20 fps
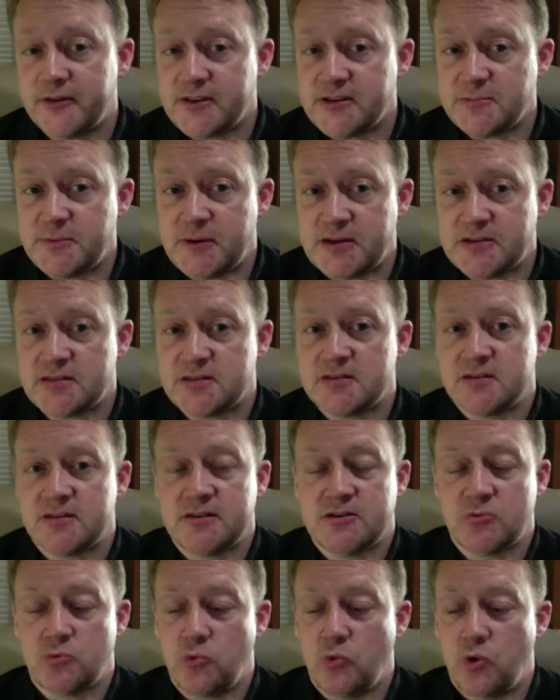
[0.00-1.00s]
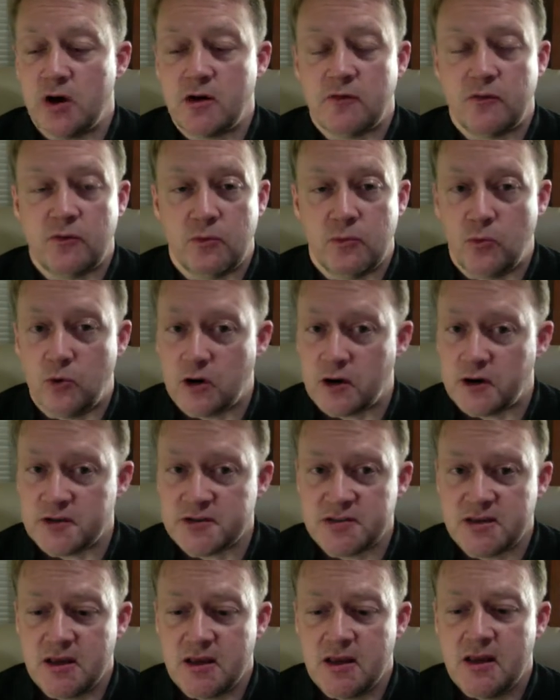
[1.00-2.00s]
pieces and these wonderful
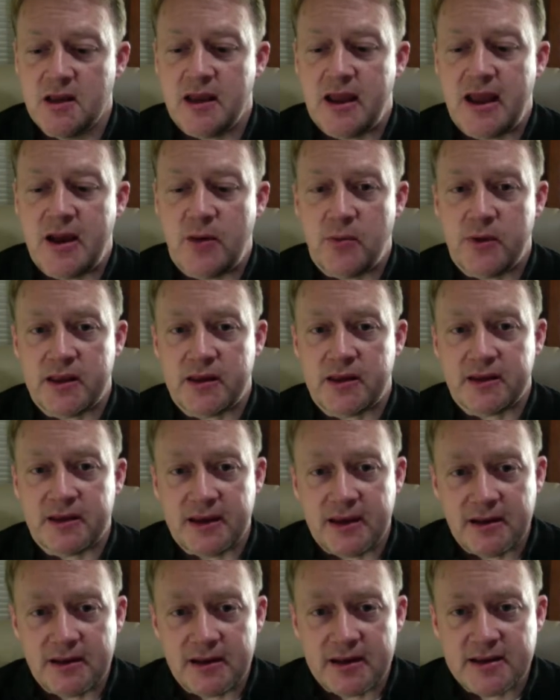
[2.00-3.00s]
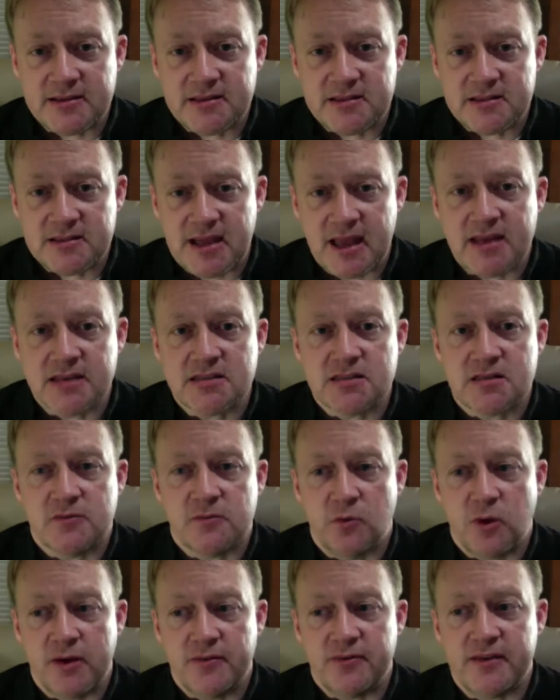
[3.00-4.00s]
works, and we can get a sense of
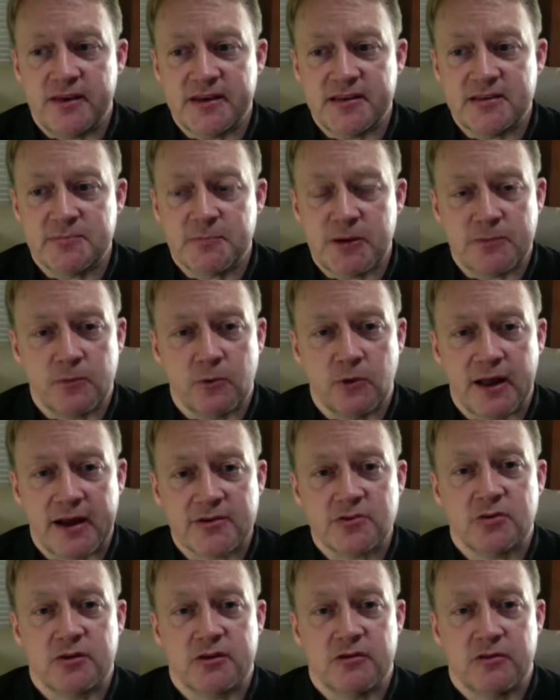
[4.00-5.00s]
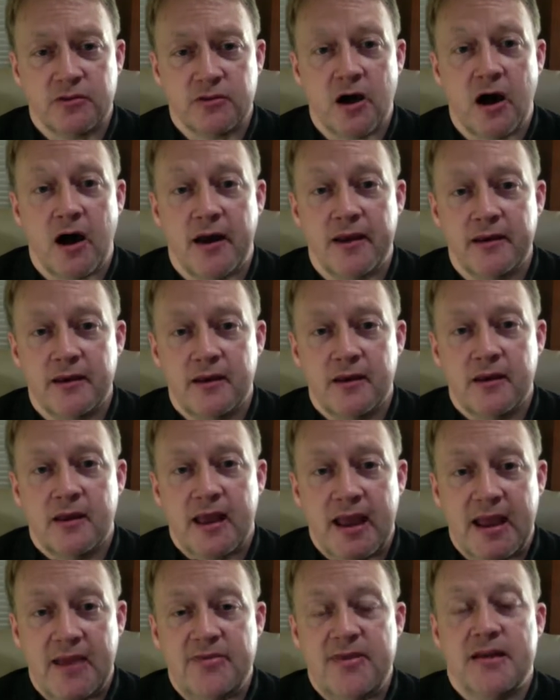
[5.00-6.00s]
what these people actually thought,
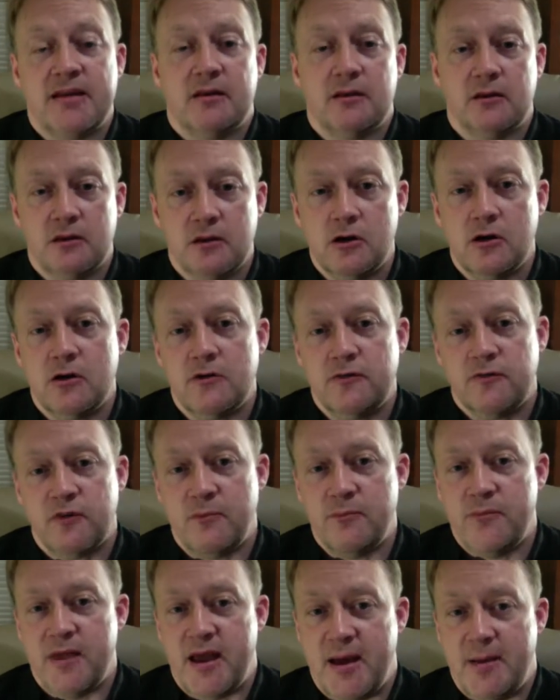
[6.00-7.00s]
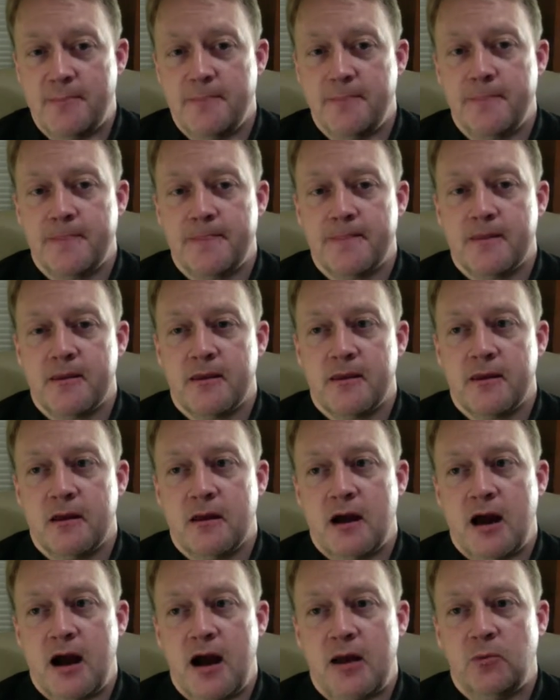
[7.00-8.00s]
and then learn from them
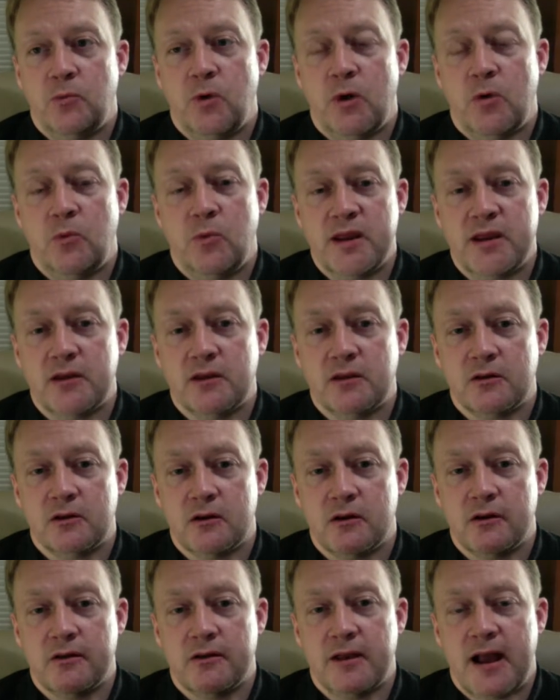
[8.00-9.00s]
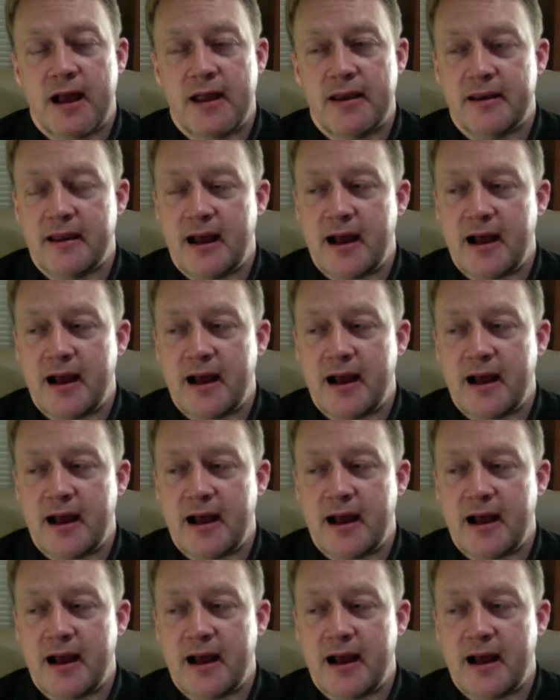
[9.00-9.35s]
on what we can learn, on